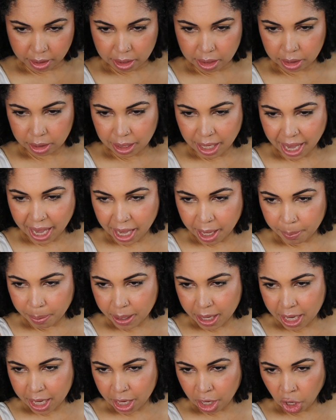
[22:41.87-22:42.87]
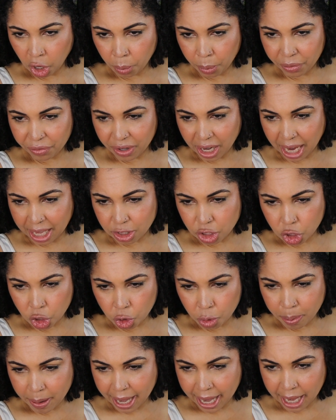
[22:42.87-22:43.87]
collab here. We've got
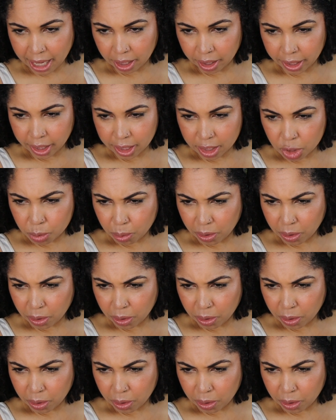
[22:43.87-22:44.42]
2 palettes.